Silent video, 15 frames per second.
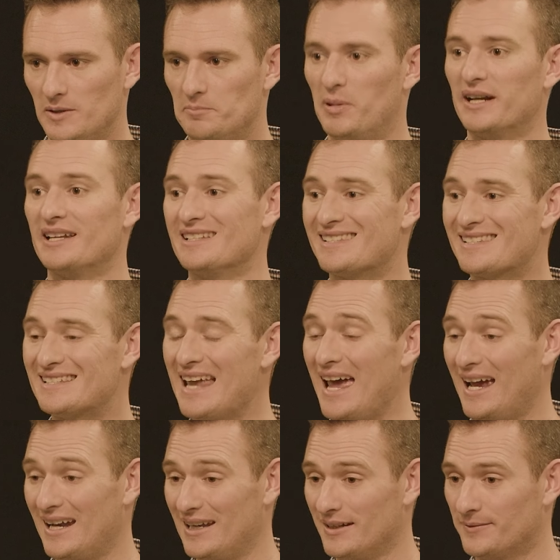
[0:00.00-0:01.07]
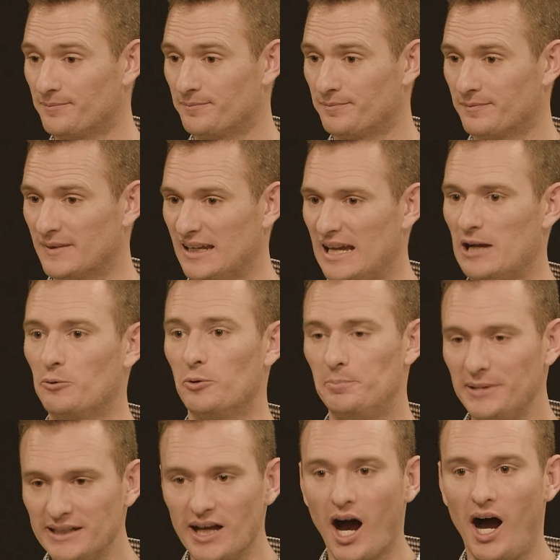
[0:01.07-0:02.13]
But instead, it will
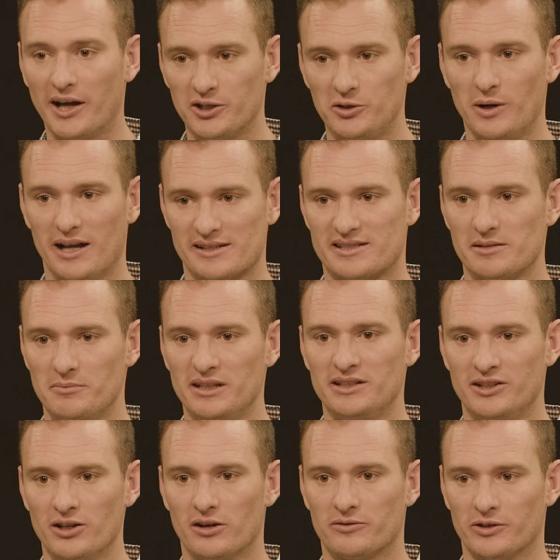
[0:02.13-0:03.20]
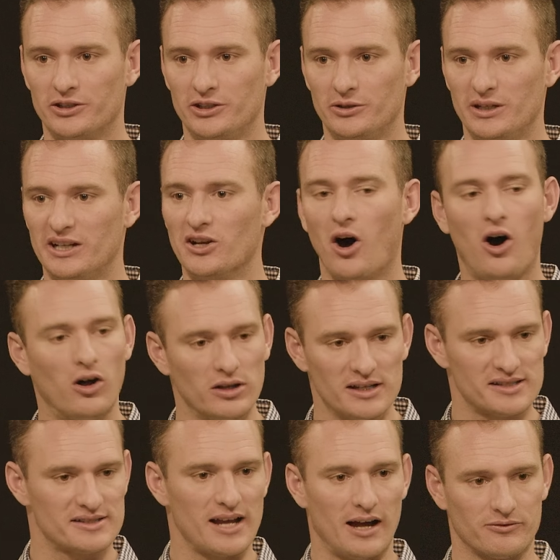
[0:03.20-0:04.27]
be God who has dominion over you in all
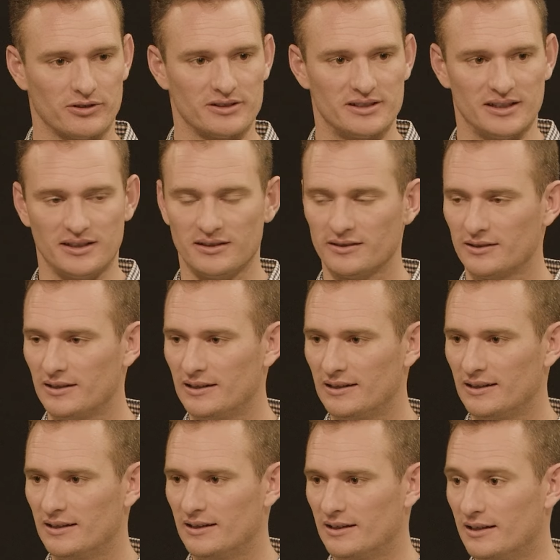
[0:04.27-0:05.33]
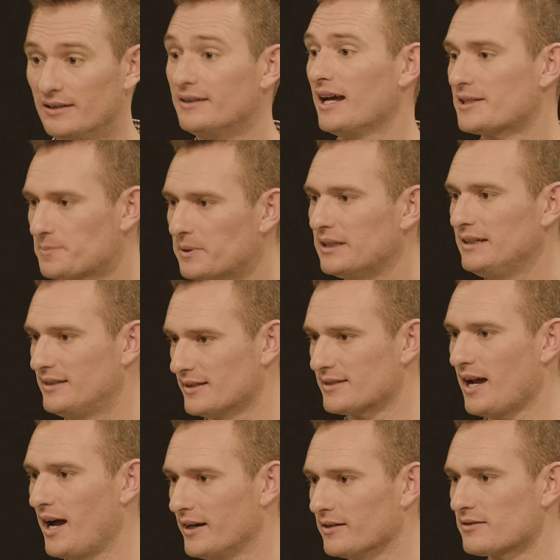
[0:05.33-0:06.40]
his sovereignty. That's what he
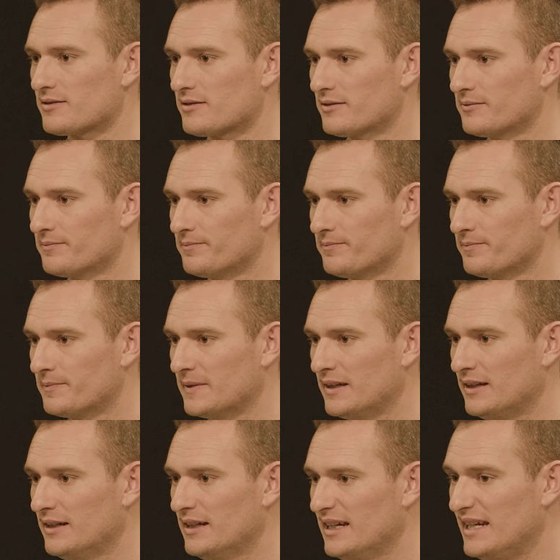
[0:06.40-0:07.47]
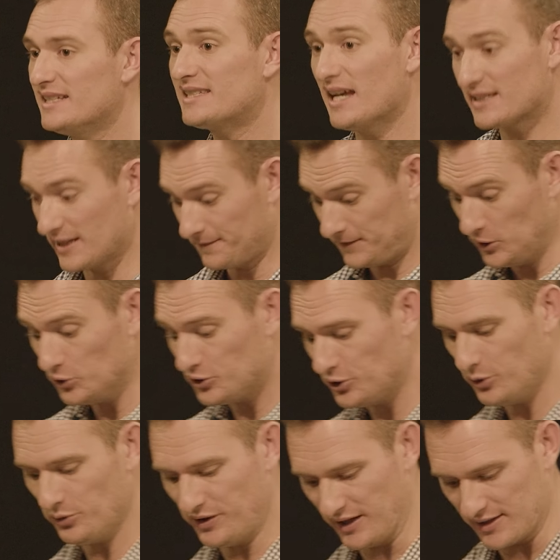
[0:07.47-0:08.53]
desires. He says, if you
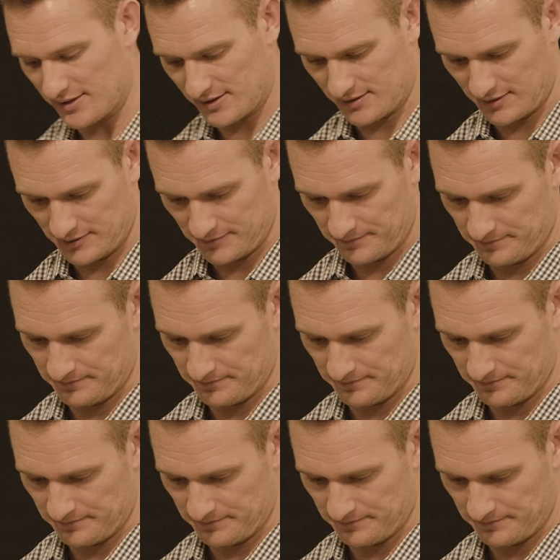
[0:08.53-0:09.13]
do this,